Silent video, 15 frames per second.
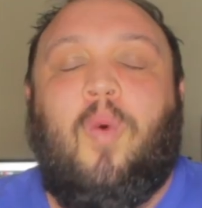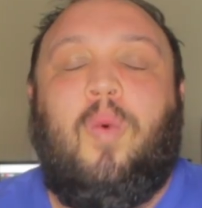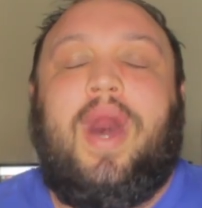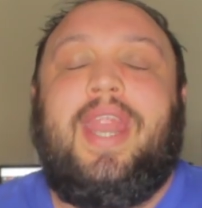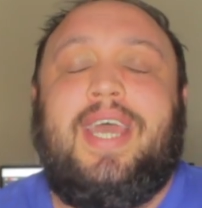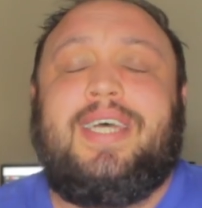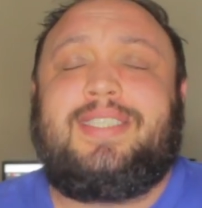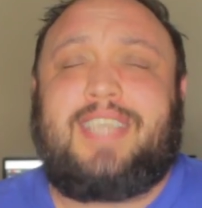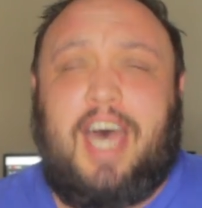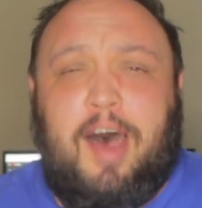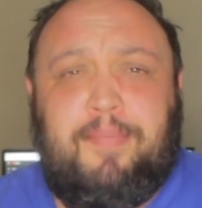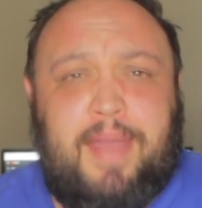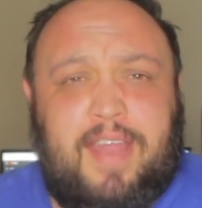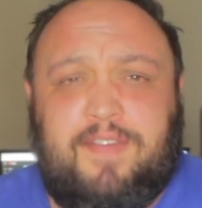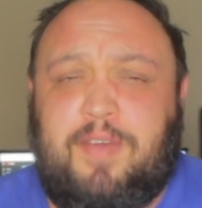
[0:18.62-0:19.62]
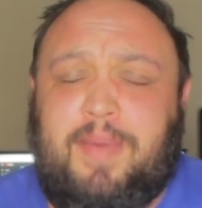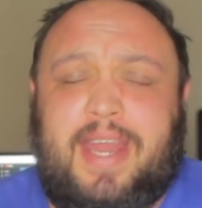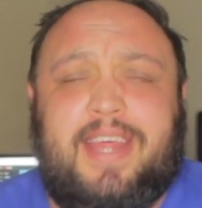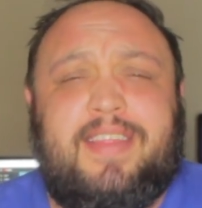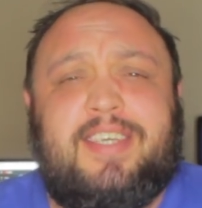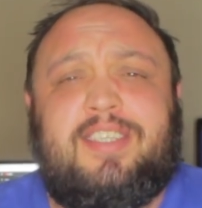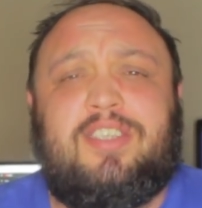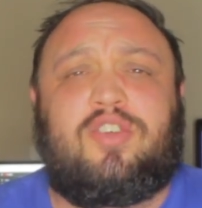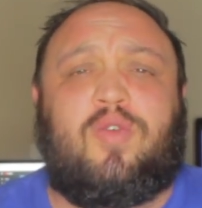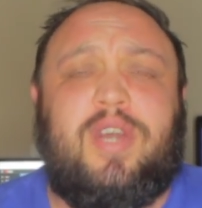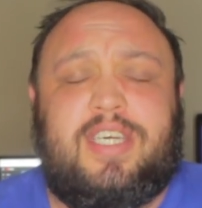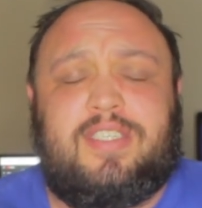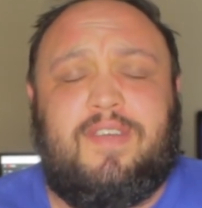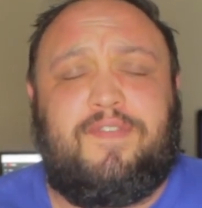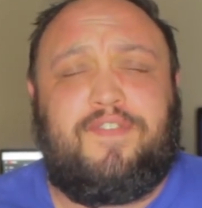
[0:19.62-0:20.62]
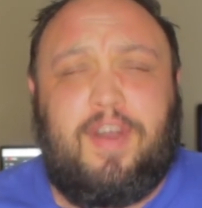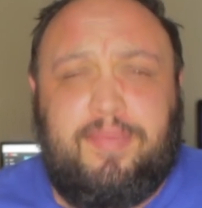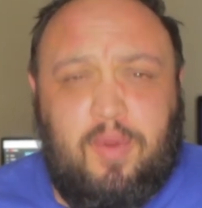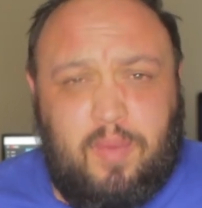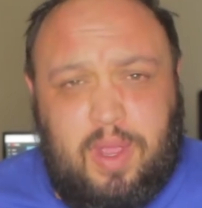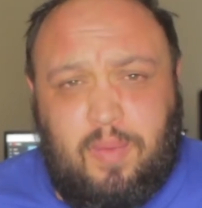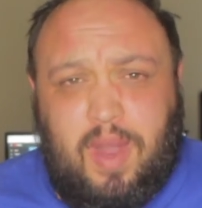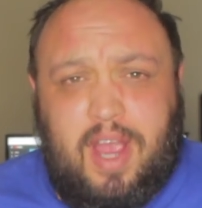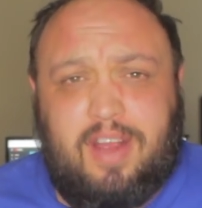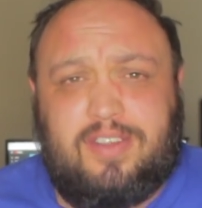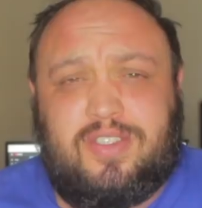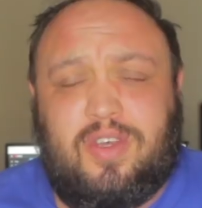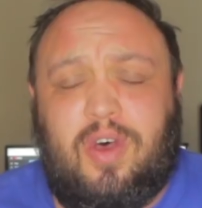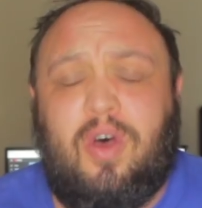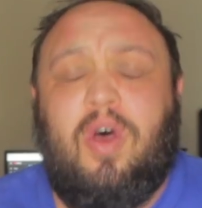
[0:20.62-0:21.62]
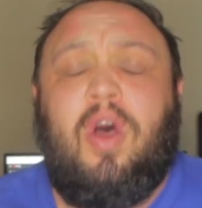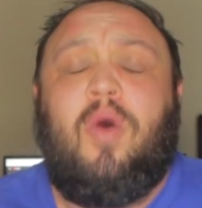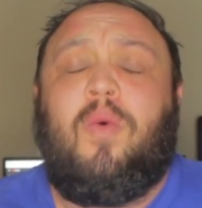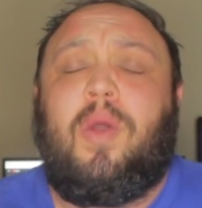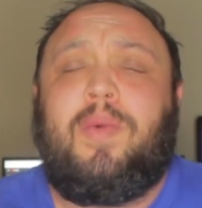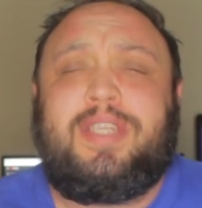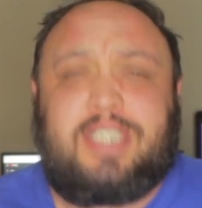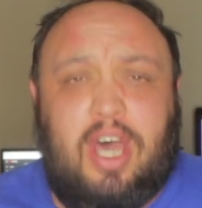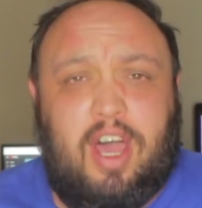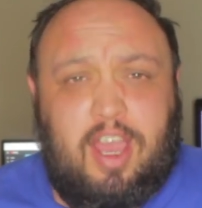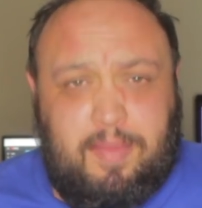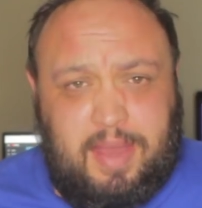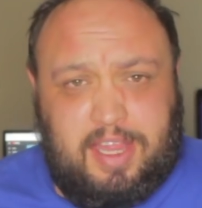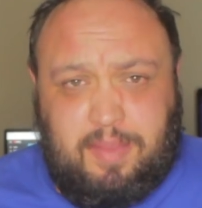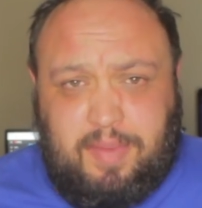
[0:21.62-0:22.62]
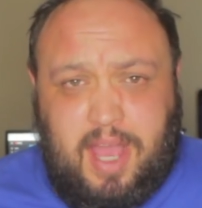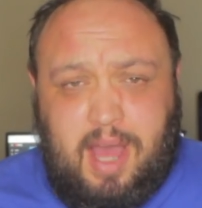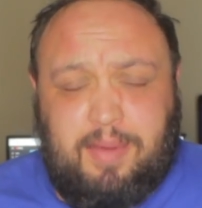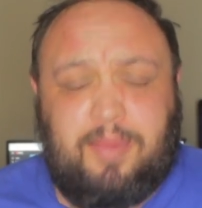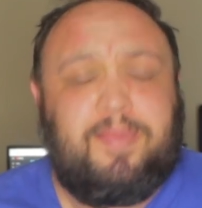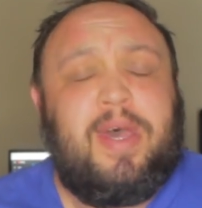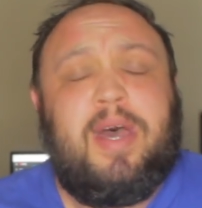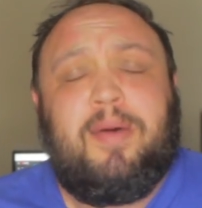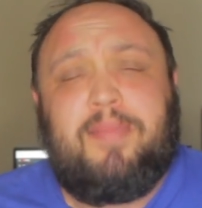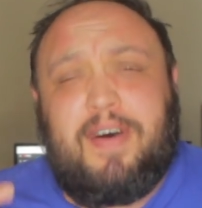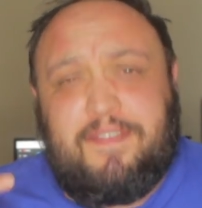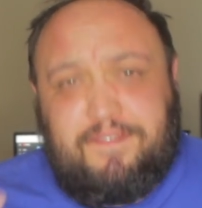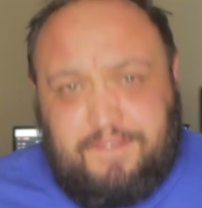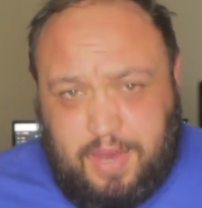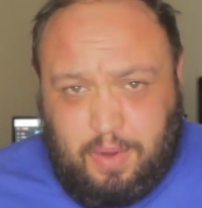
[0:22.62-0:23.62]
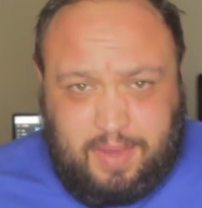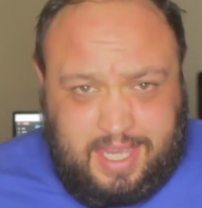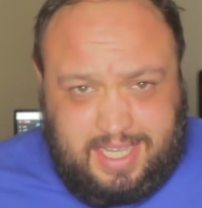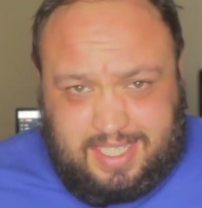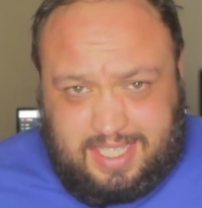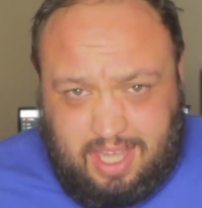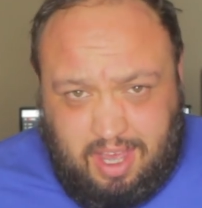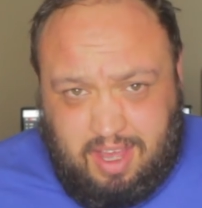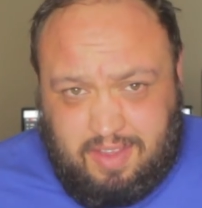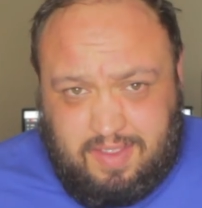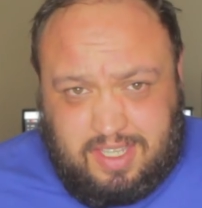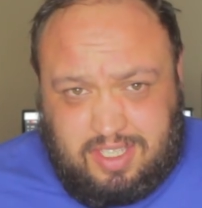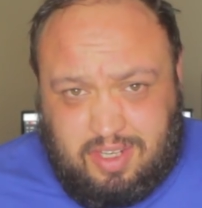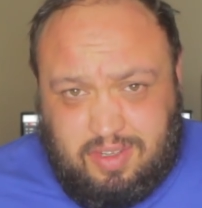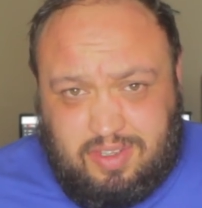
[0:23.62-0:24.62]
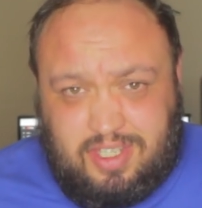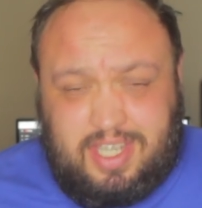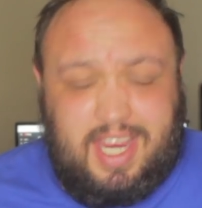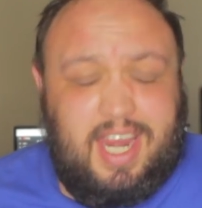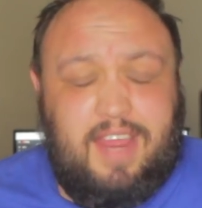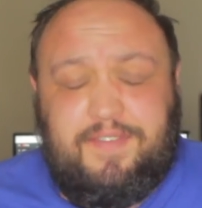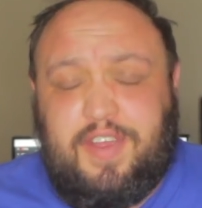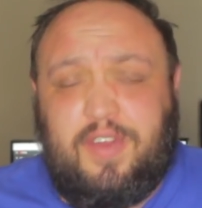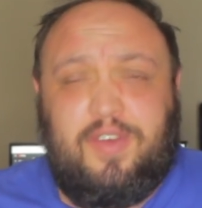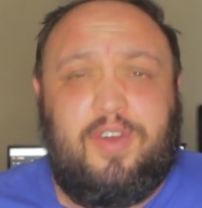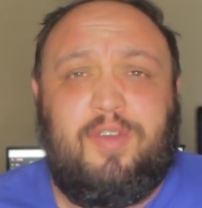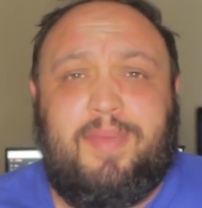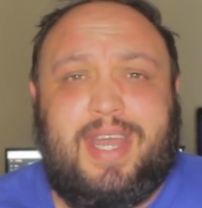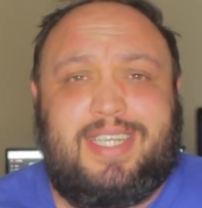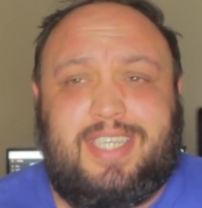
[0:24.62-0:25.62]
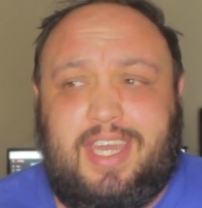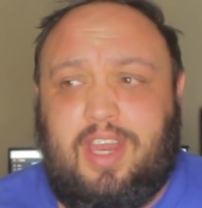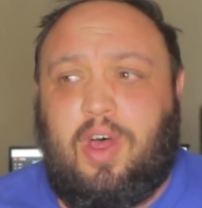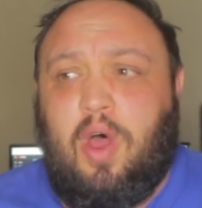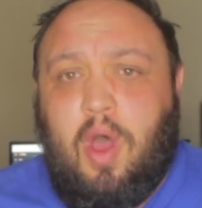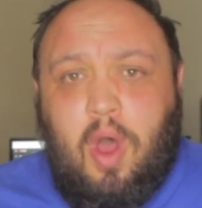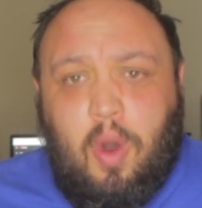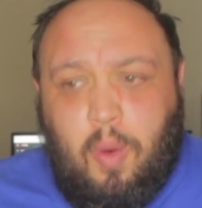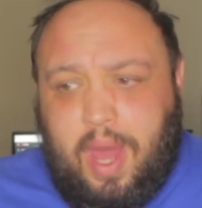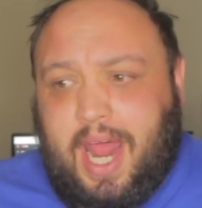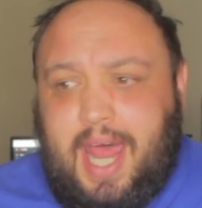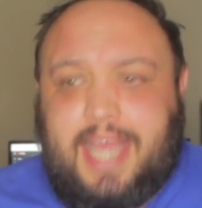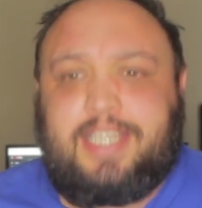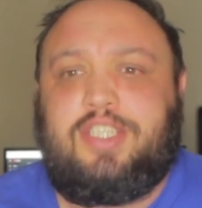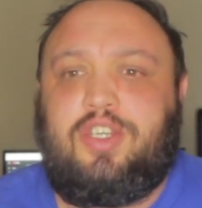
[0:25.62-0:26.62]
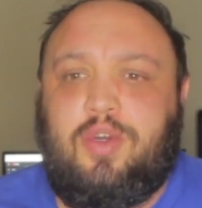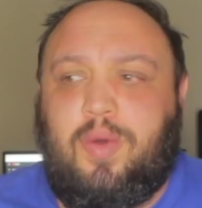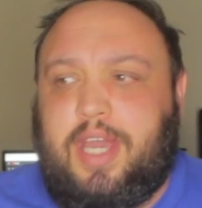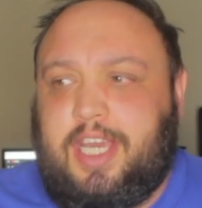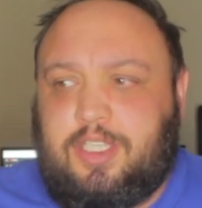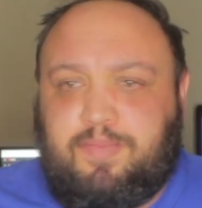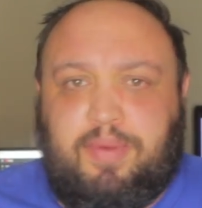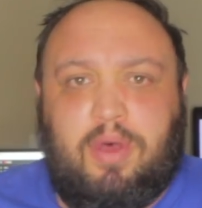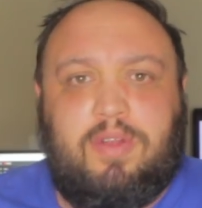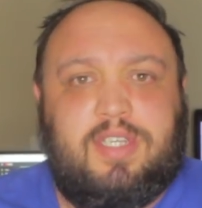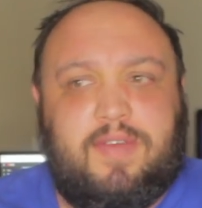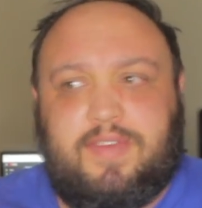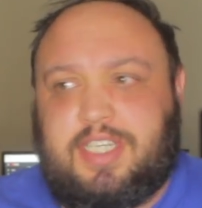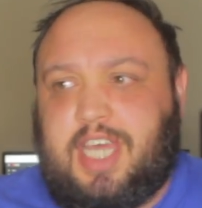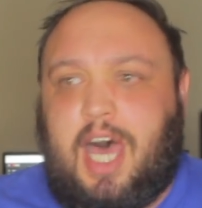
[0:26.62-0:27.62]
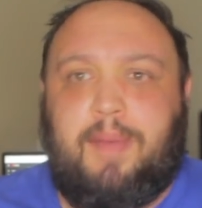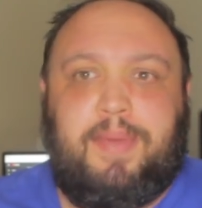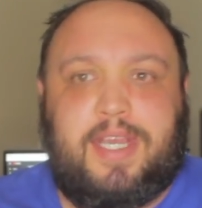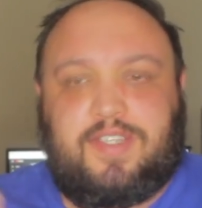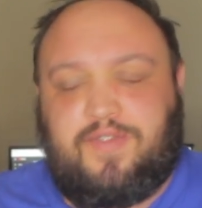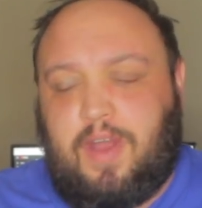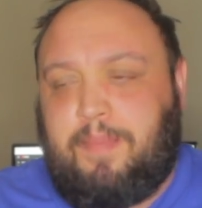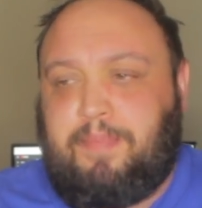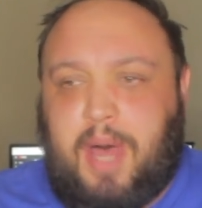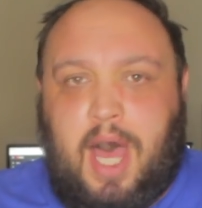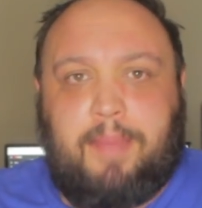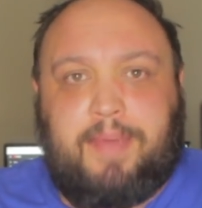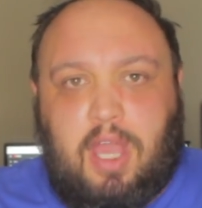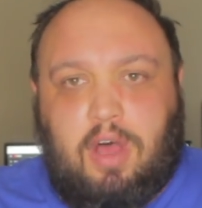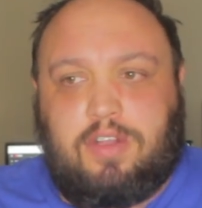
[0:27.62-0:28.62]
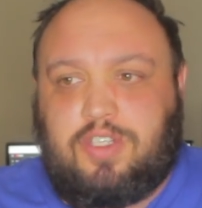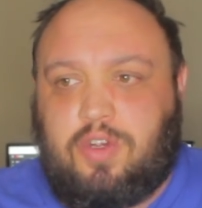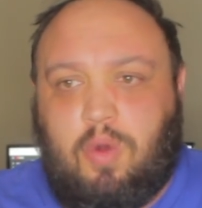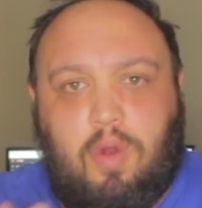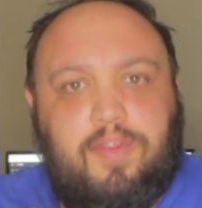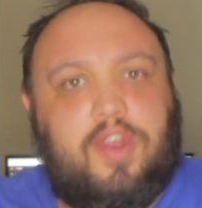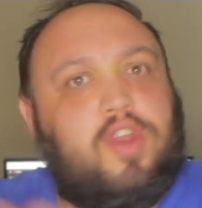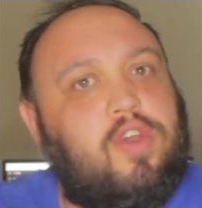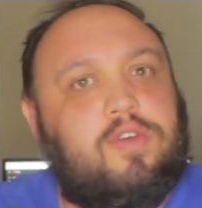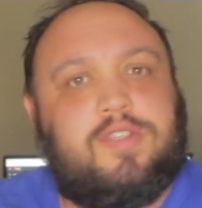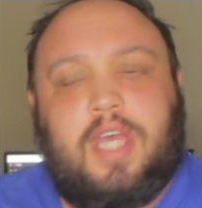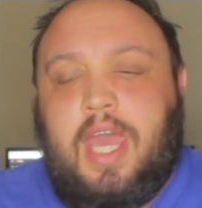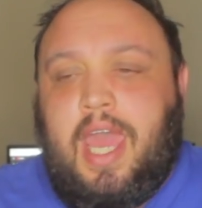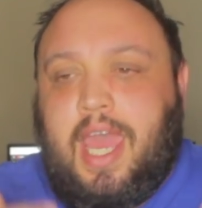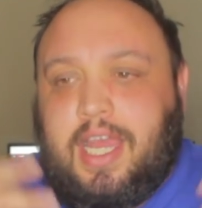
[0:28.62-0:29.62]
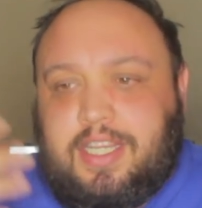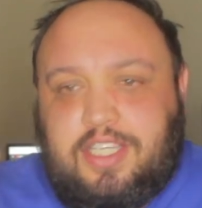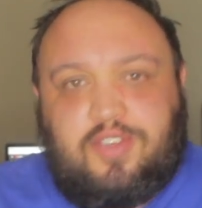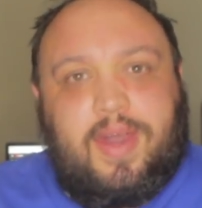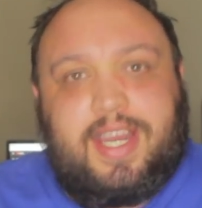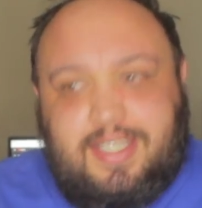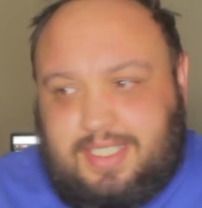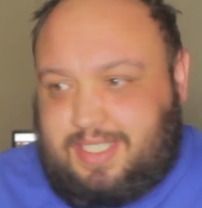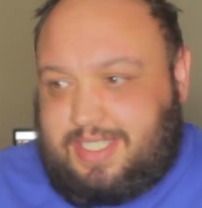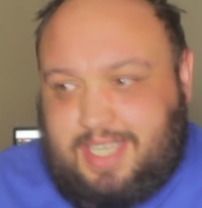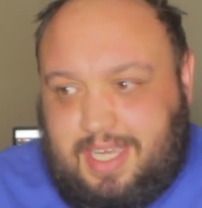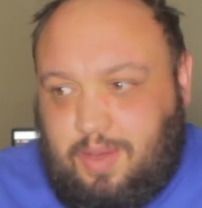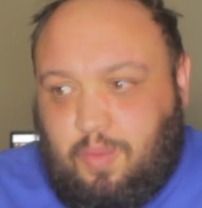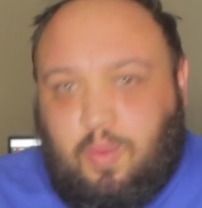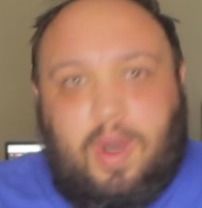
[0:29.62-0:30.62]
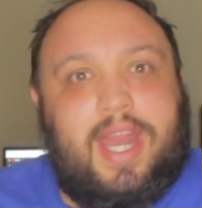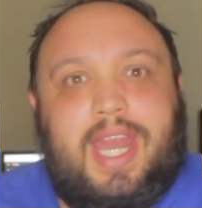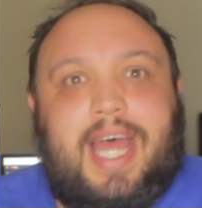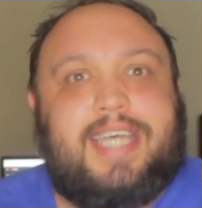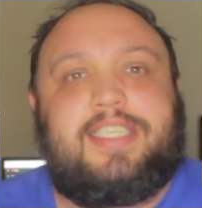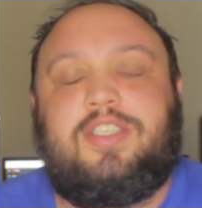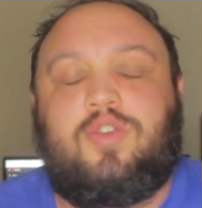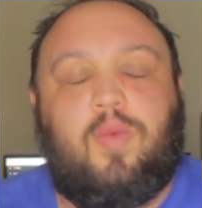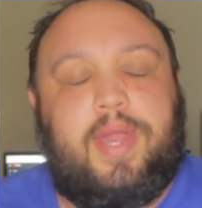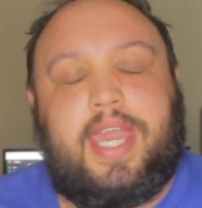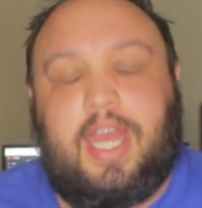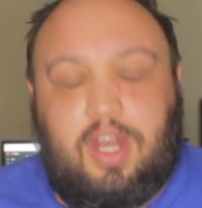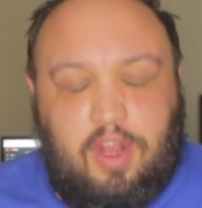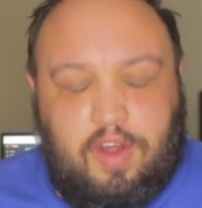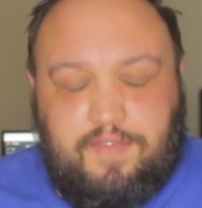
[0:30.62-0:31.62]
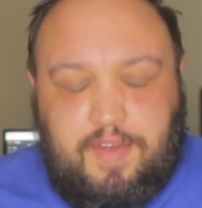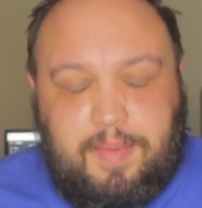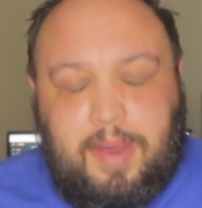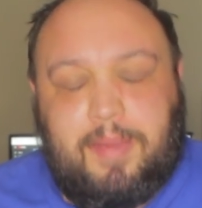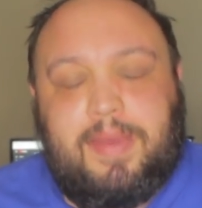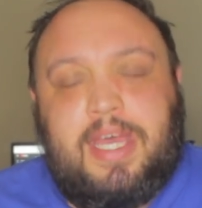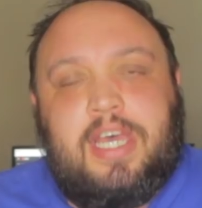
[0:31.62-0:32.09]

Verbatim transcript: What is up, everybody? This is Chris from The Rewired Soul, where we talk about the problem, but focus on the solution. And if you're new to my channel, what I like to do is pull different topics from pop culture or the news to try to see what lessons we can learn from them.